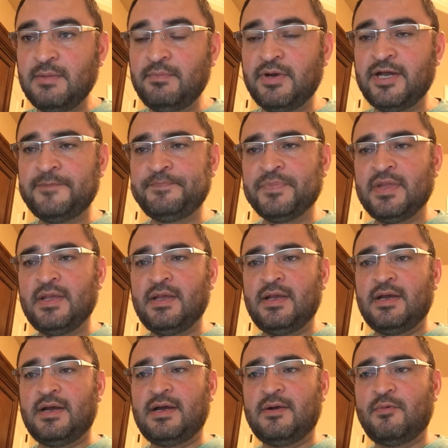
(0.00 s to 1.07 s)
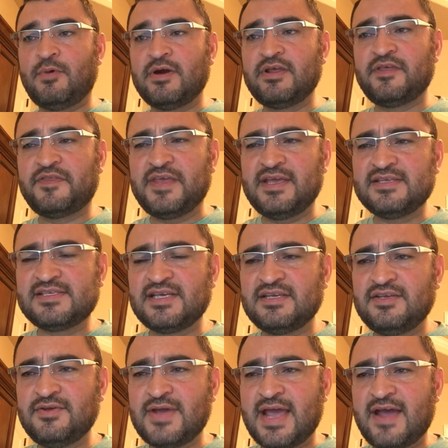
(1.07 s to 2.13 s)
But one of the things
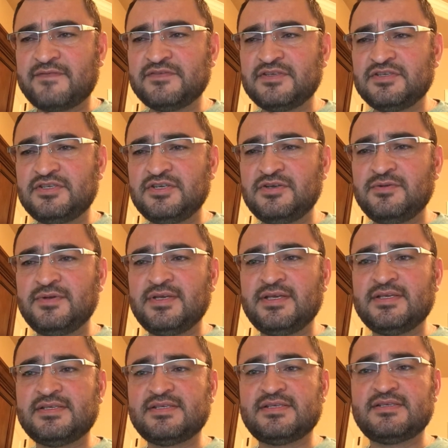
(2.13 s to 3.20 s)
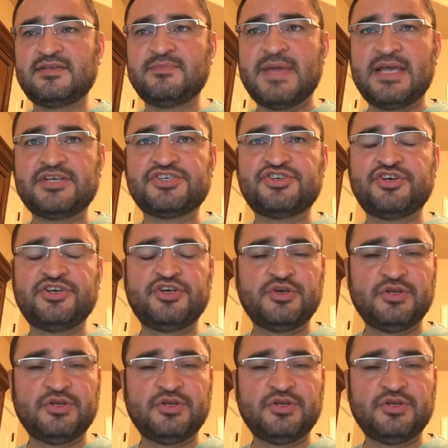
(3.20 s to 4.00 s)
that you have to do is to make sure